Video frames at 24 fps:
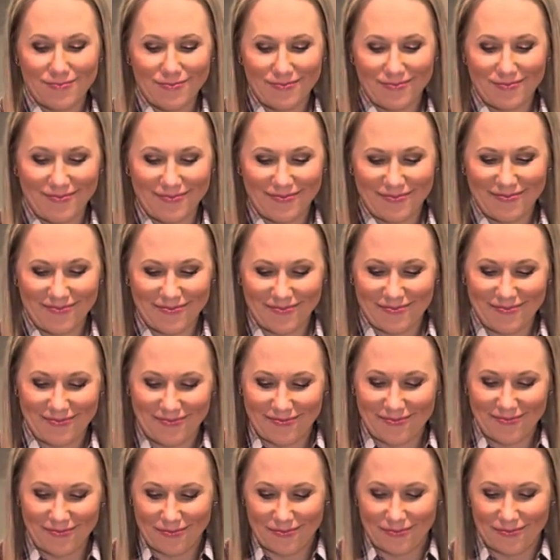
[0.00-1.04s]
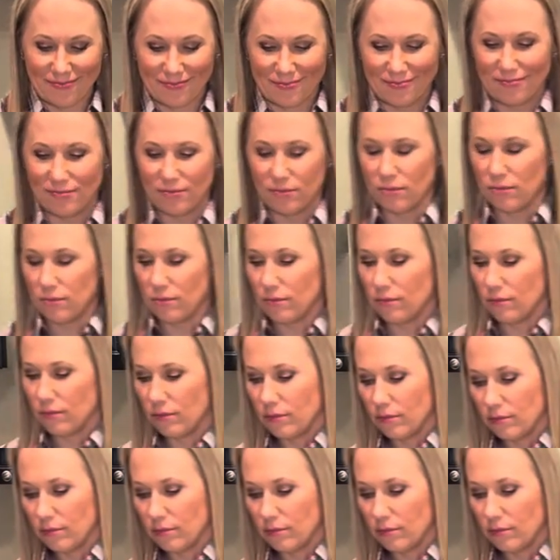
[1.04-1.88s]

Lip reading: Nothing is said.